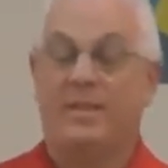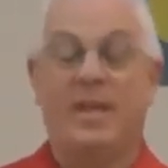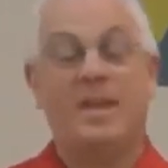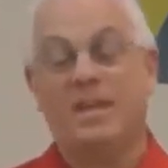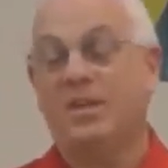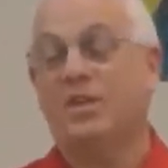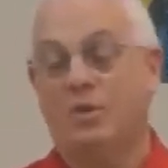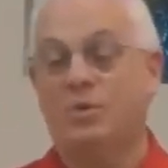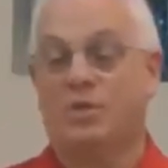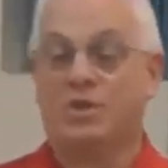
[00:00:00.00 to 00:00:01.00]
they didn't
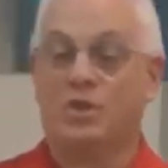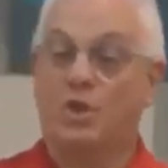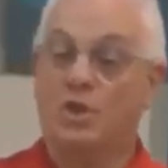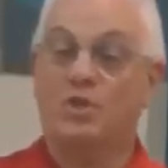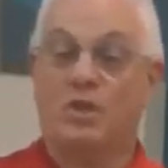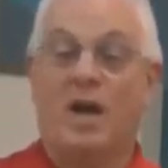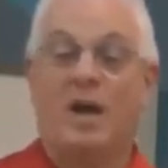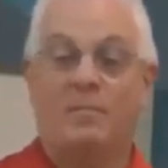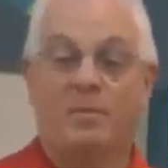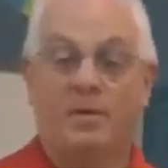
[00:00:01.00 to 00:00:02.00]
do such a good
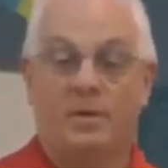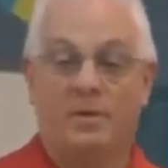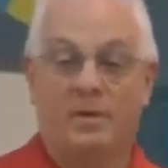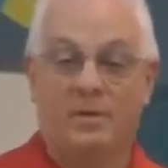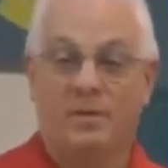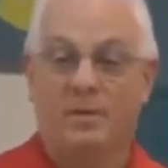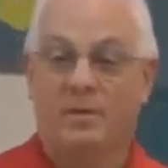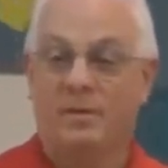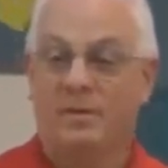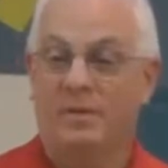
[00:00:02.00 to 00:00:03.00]
job.
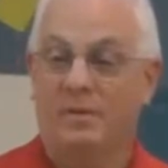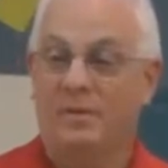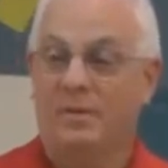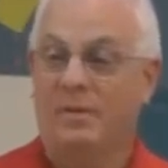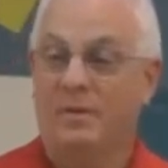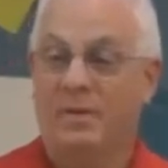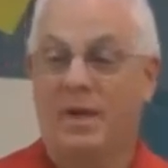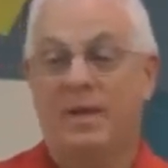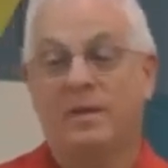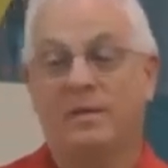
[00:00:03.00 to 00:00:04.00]

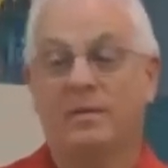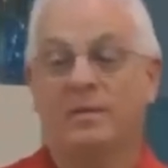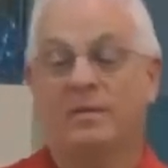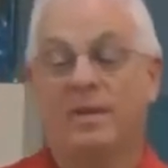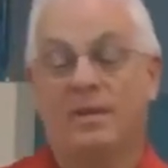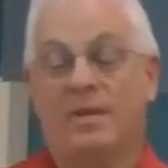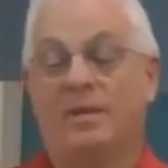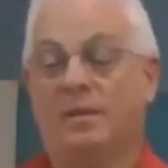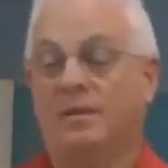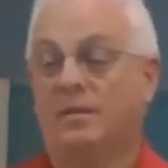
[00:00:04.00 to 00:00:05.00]
Okay? They
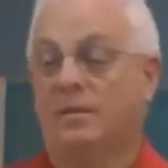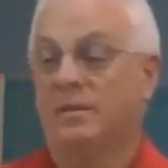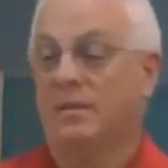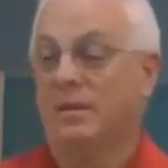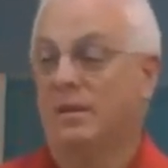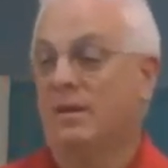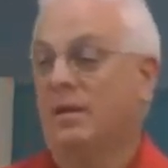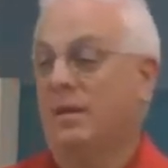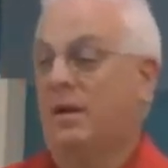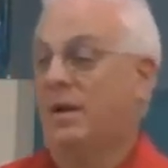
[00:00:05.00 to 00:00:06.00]
didn't.
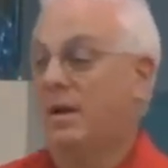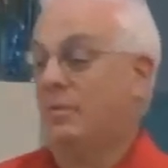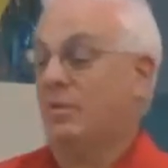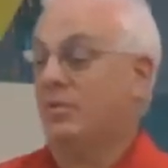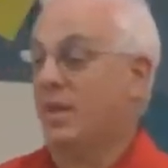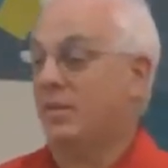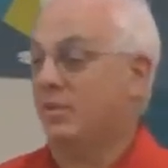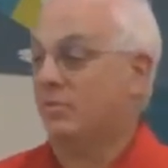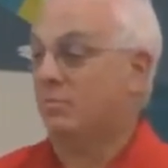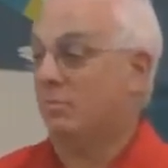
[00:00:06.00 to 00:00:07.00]
I will say
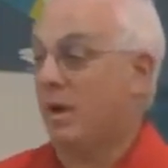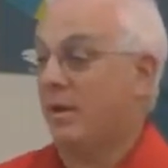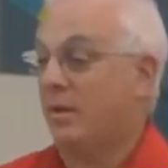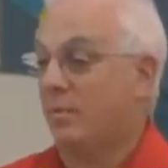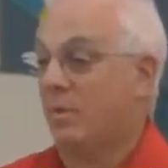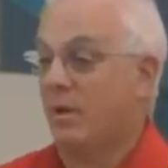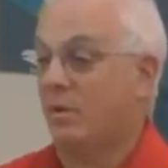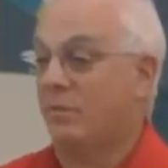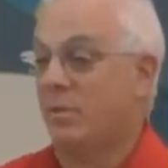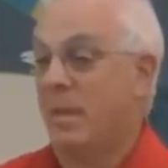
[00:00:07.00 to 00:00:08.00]
this right, right
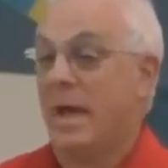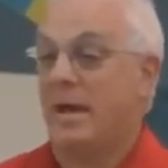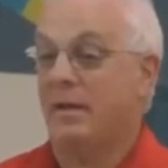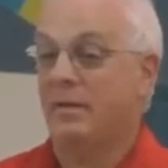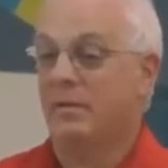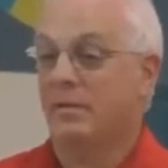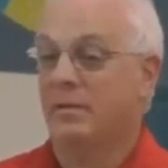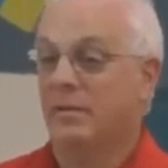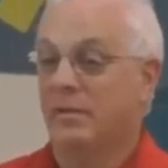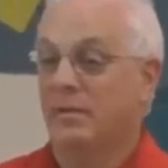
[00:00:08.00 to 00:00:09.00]
off the bat.
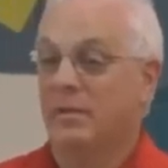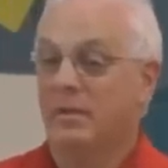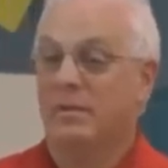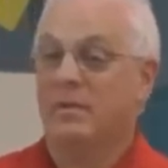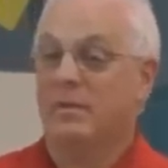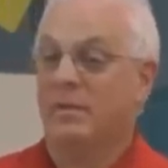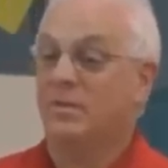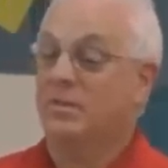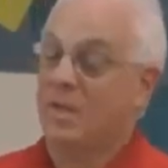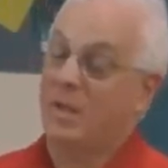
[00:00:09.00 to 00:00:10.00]

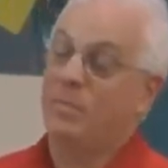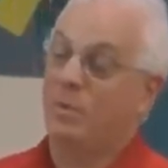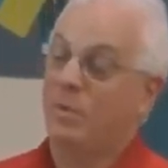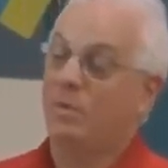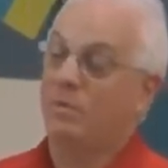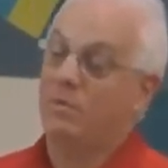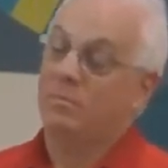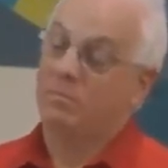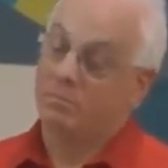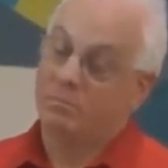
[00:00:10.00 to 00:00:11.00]
And
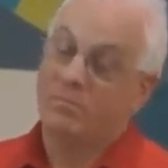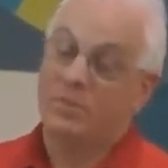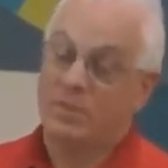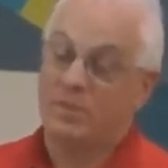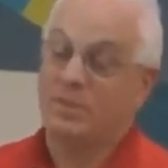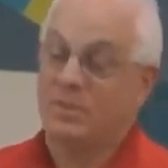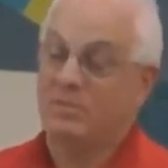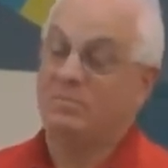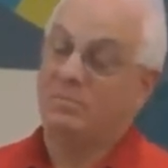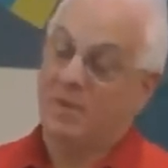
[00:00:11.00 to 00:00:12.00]
Samuel,
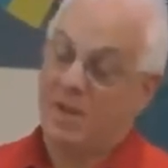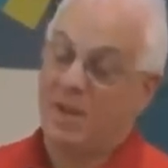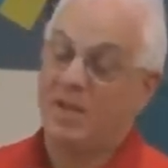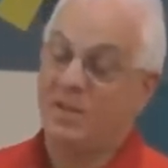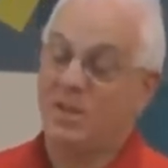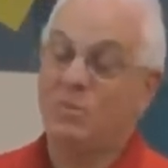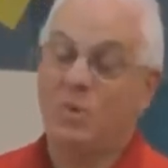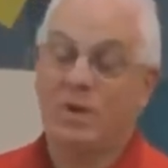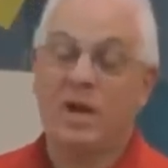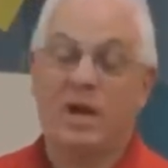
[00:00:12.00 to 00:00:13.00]
he did
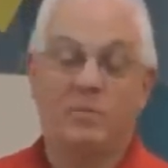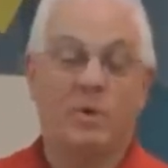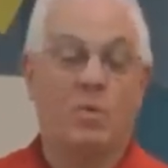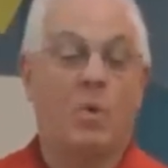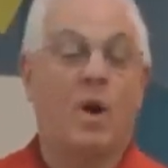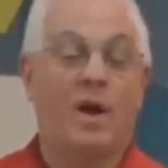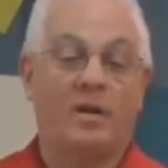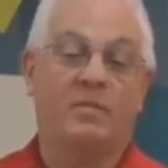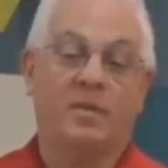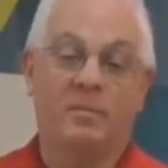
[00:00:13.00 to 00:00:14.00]
what God
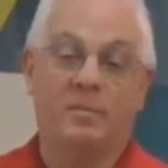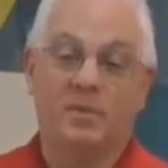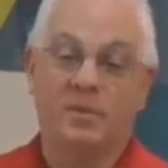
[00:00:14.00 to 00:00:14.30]
required of him.